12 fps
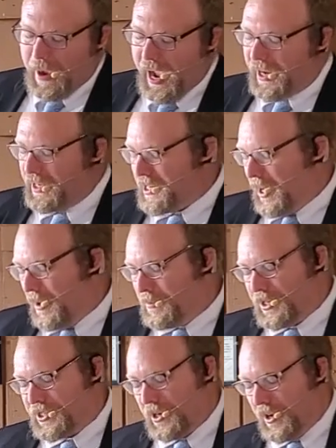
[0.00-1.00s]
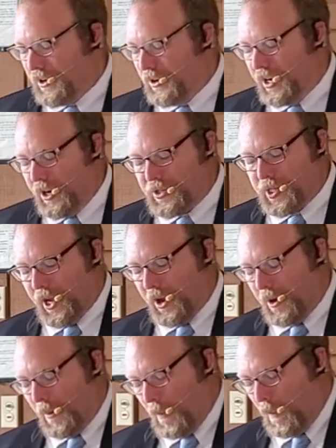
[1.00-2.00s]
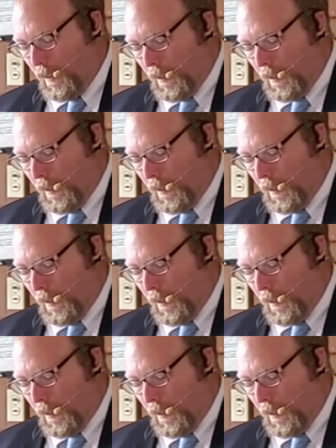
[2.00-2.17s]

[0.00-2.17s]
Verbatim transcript: back in time just 100 years ago,